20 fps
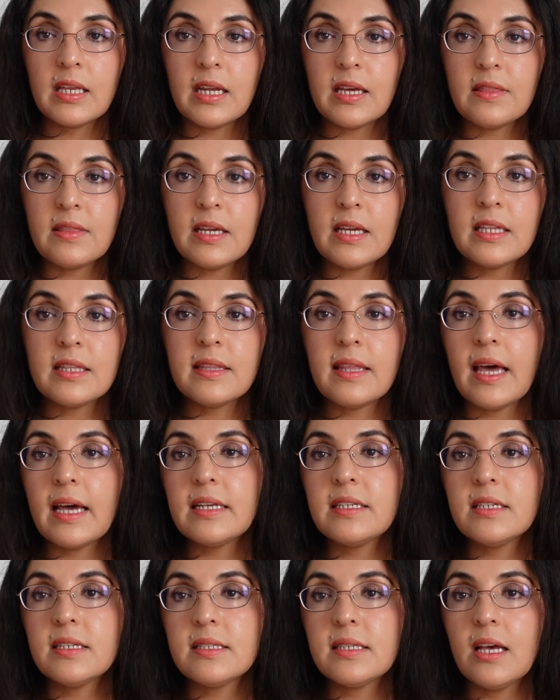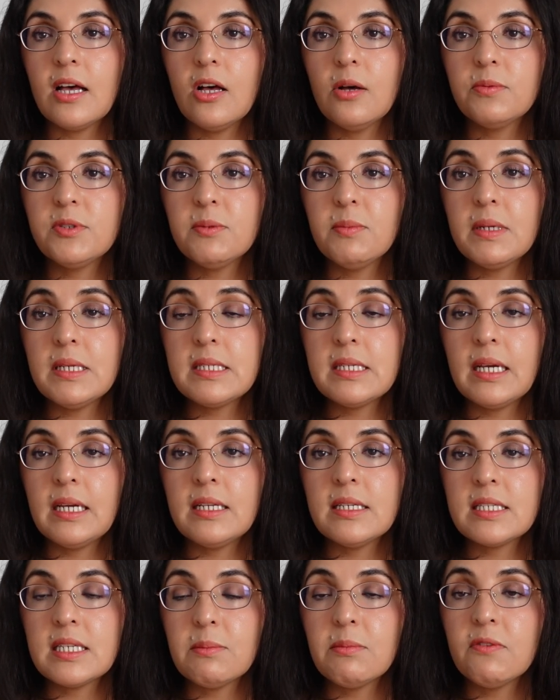I think that does help to
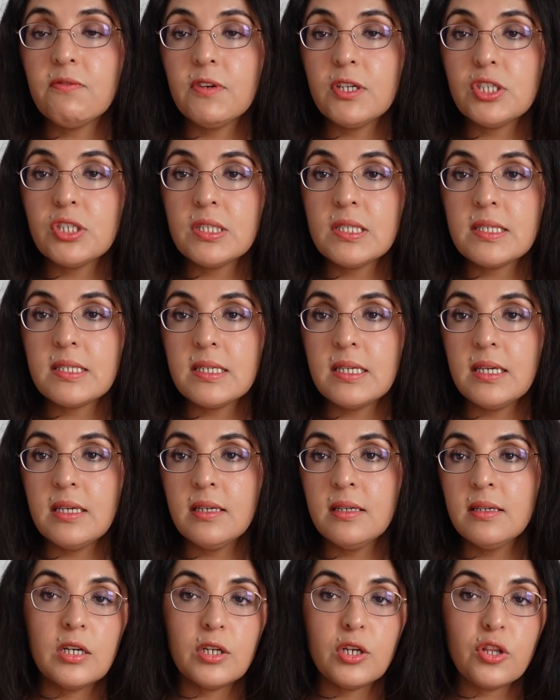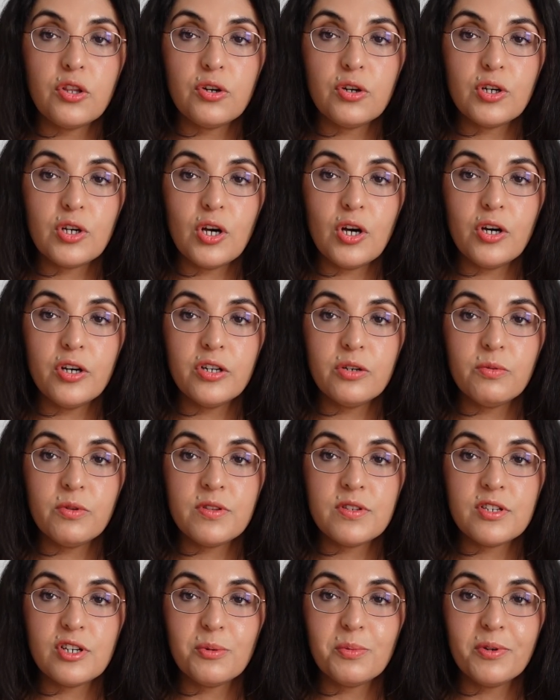maintain some efficiency. Another con with
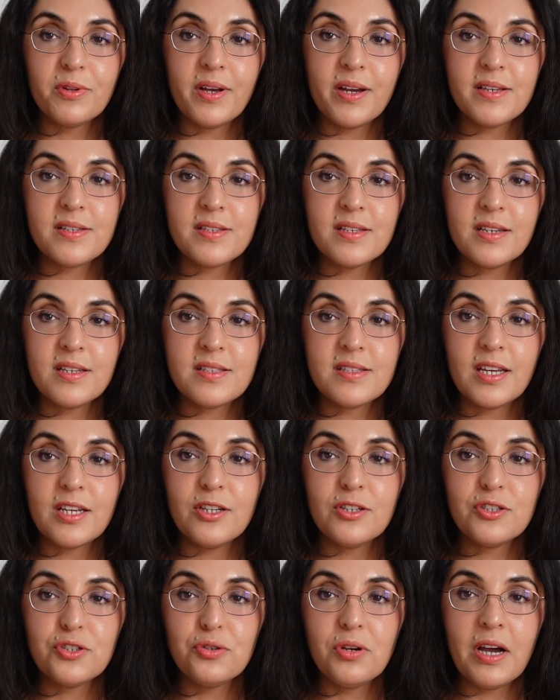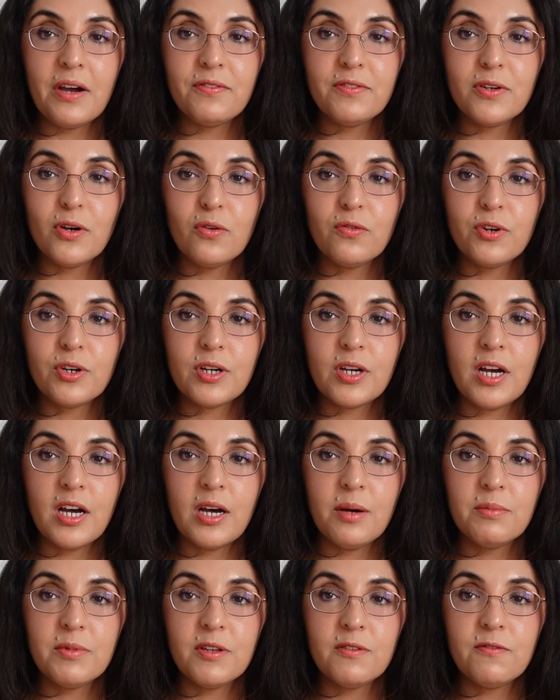Cerebrolysin is that you do have to
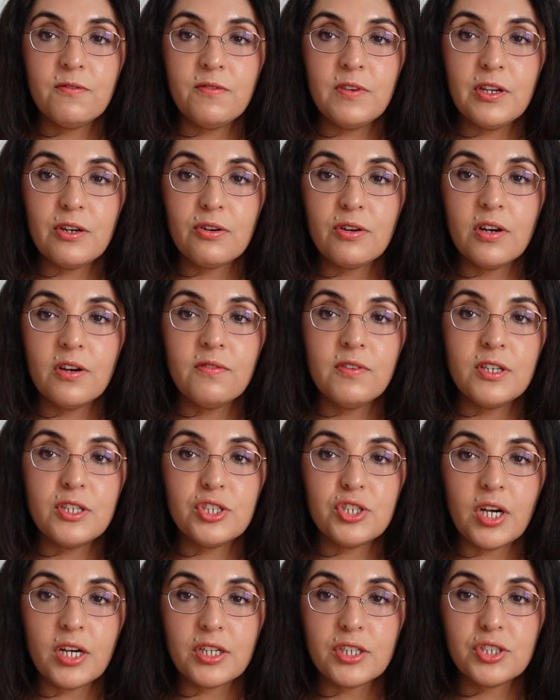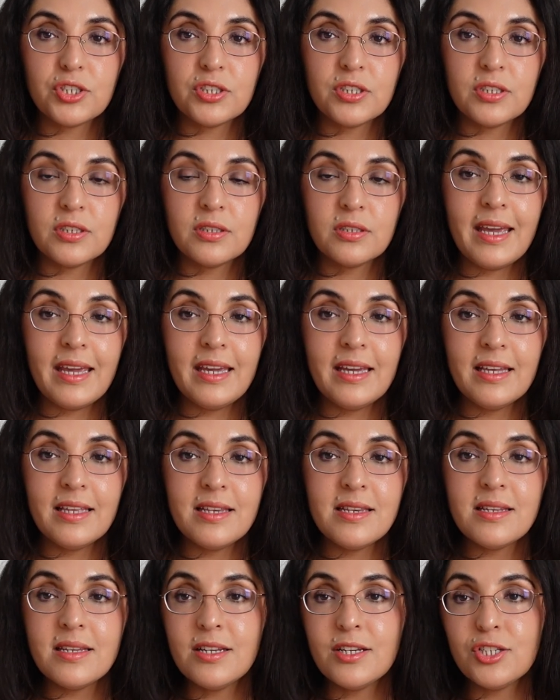overcome the fear of injection
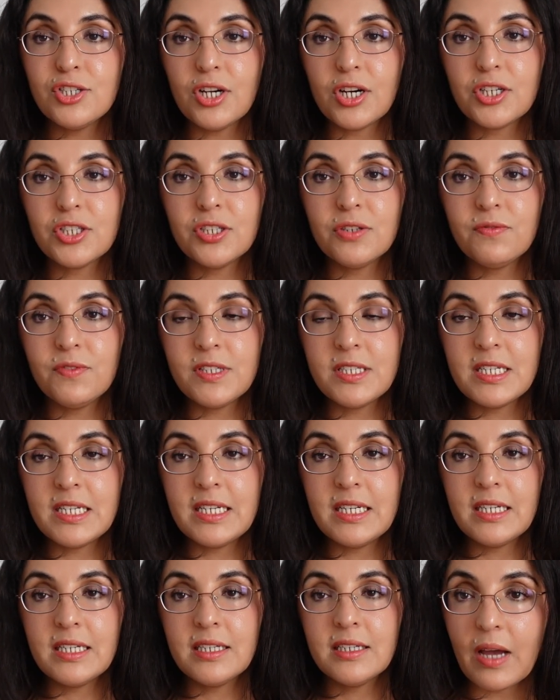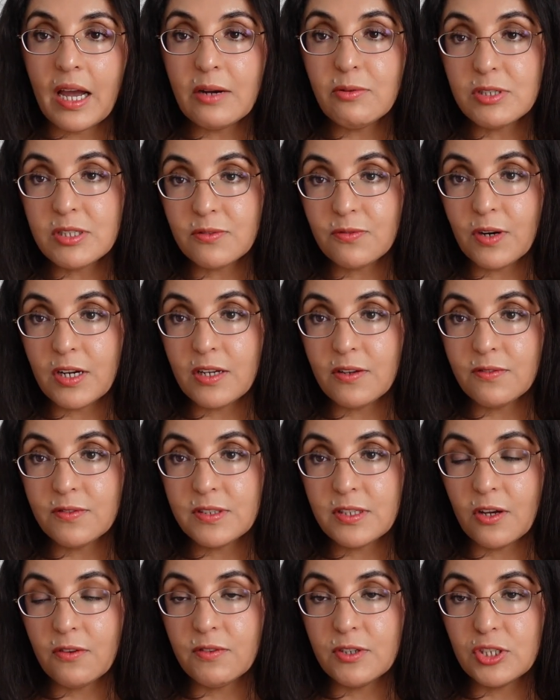and injection fatigue. I was afraid of
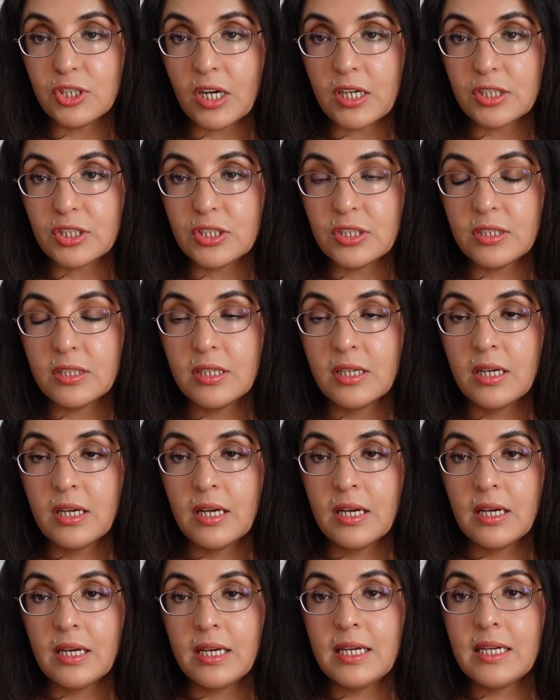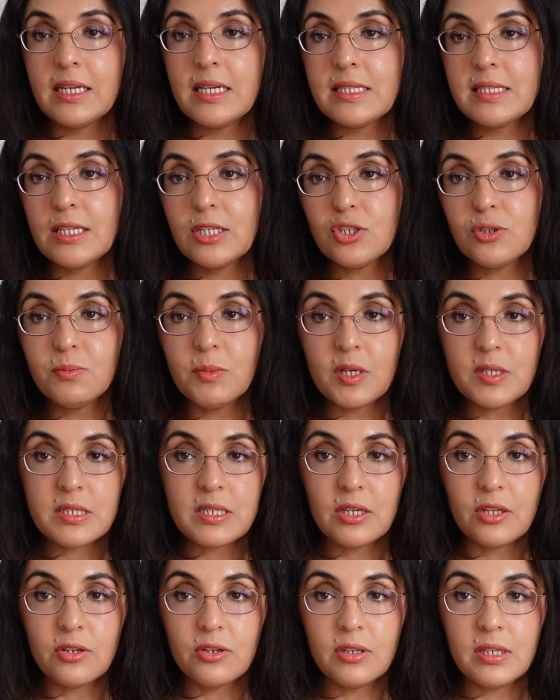self-injection. It is
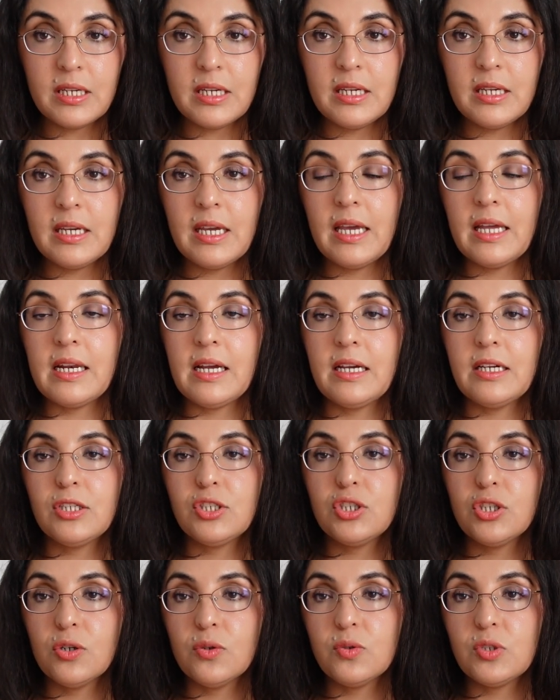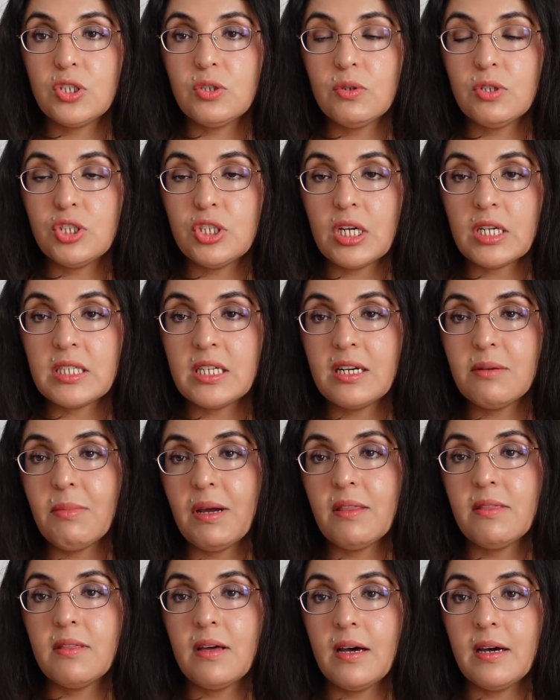intramuscularly, and I chose to inject it in
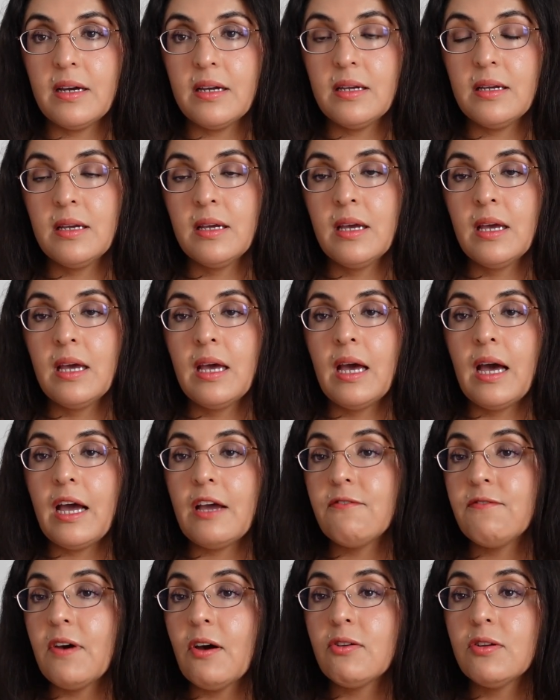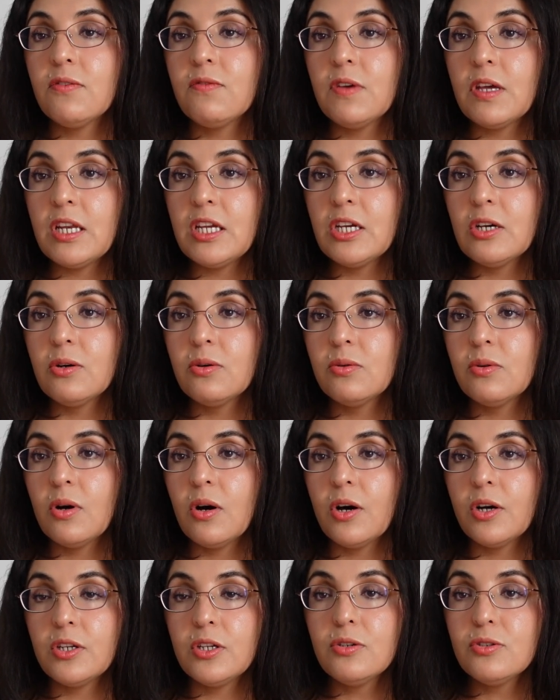my thigh. I found a video
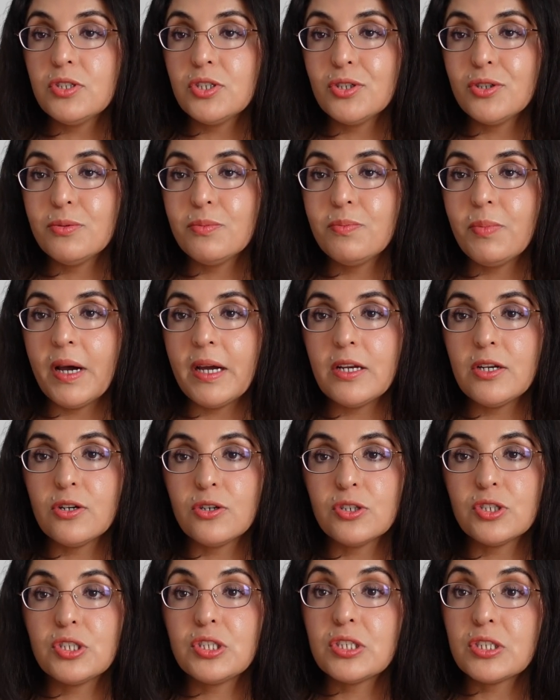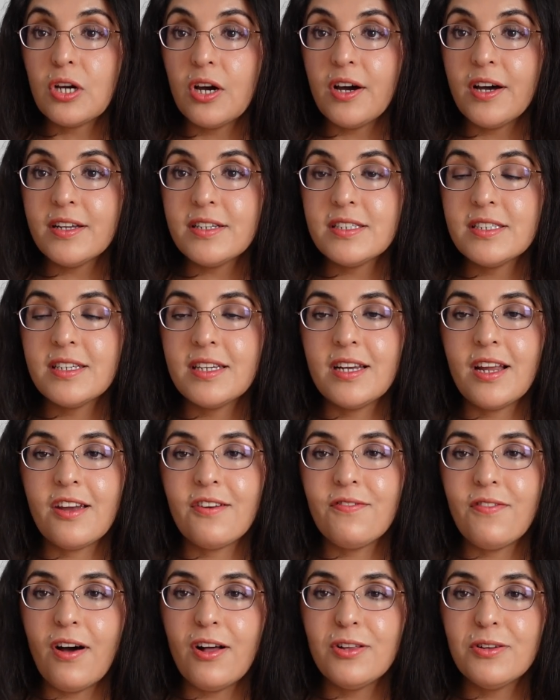on YouTube by Nurse Scott, and I
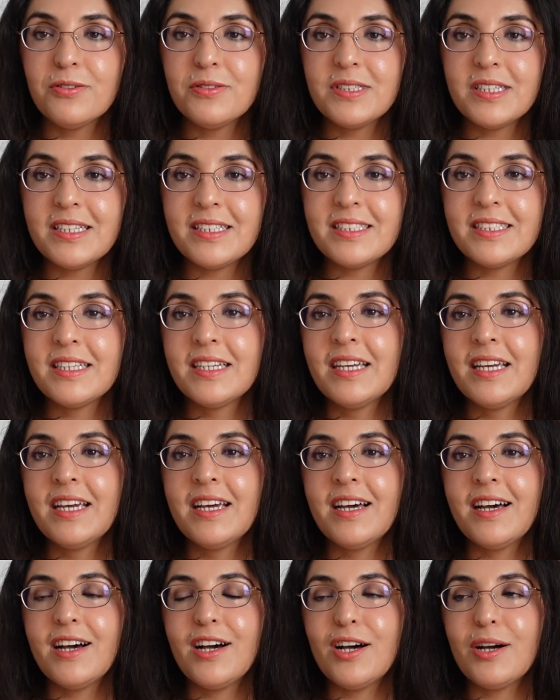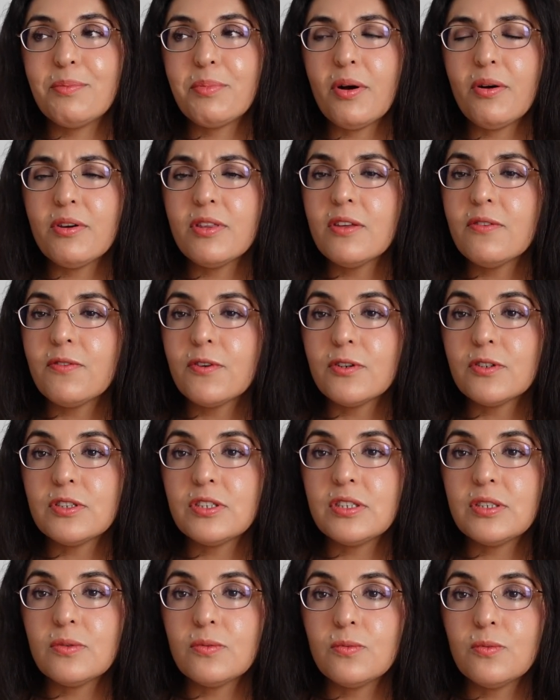followed it probably the
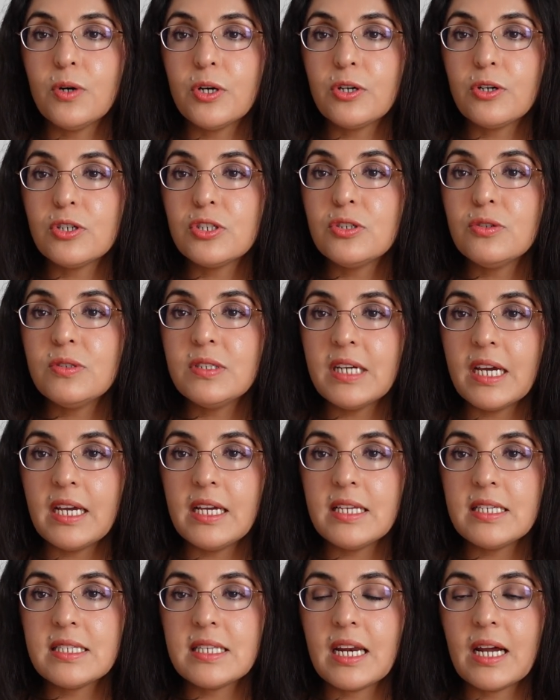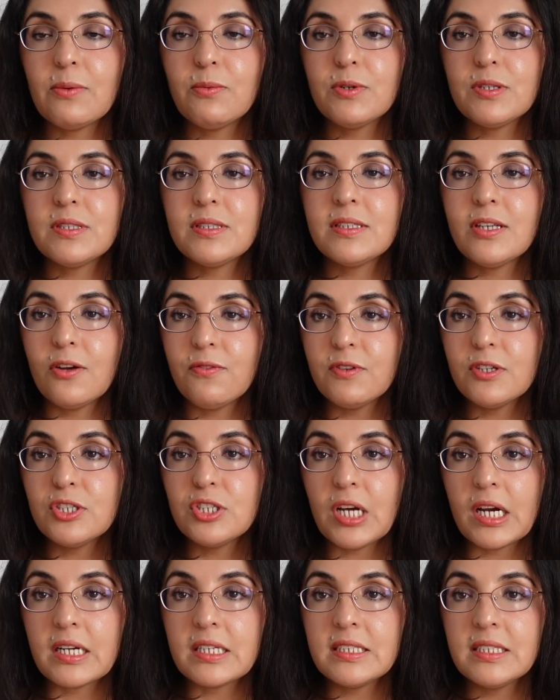first 1 or 2 days that I was
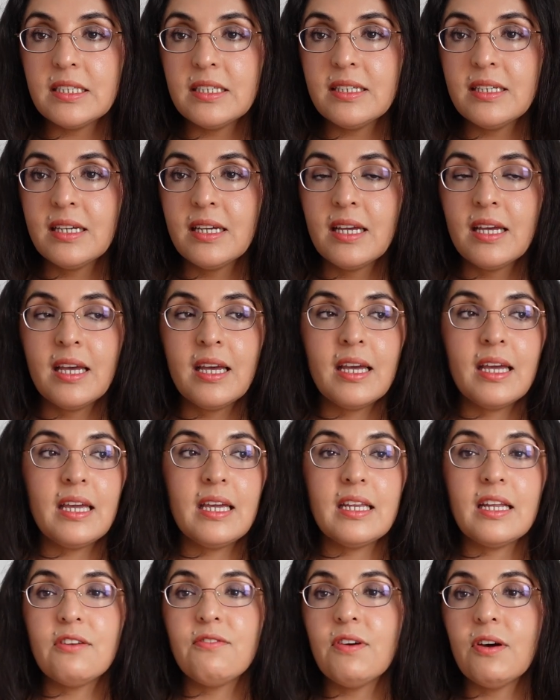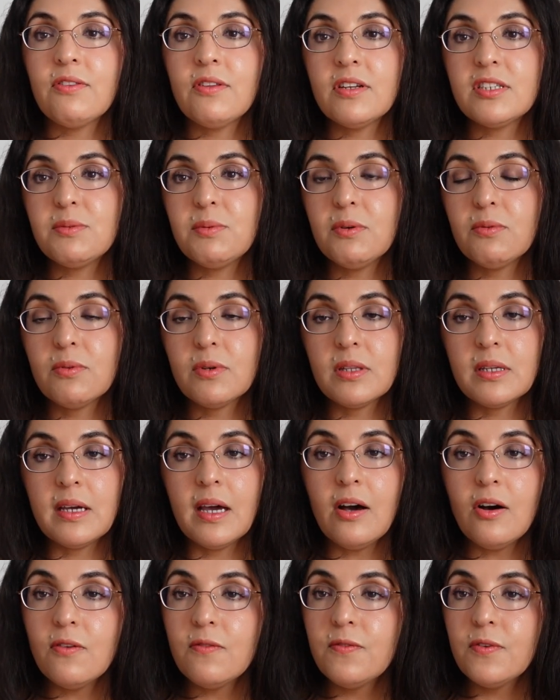self-injecting, and I found that to be really
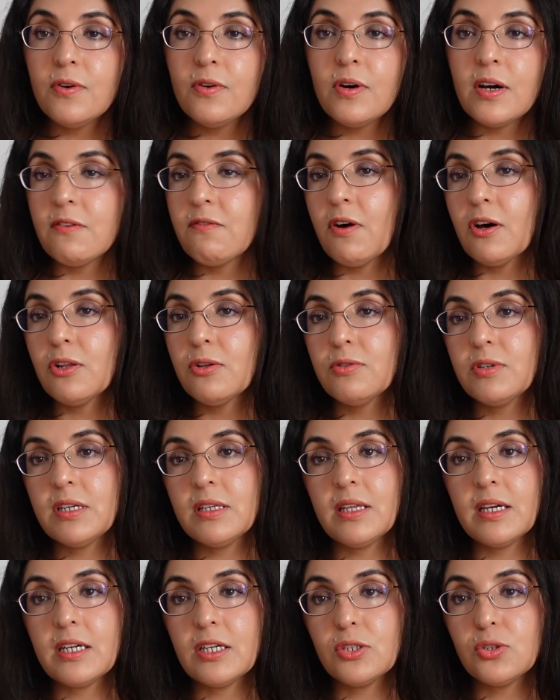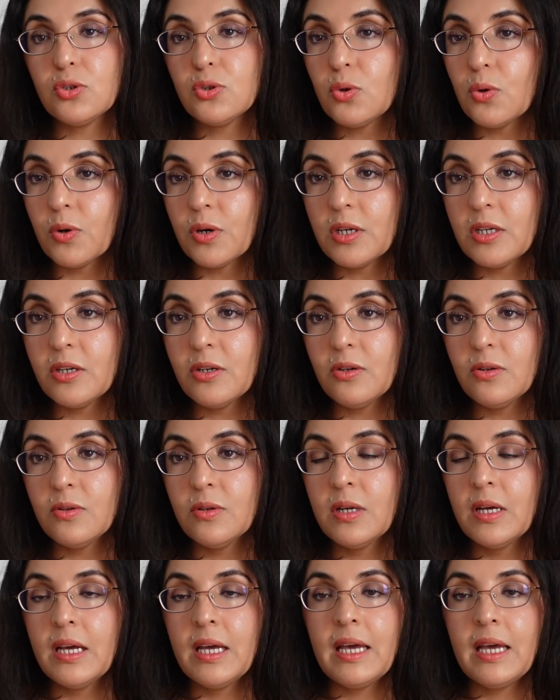helpful. I followed it like a tutorial,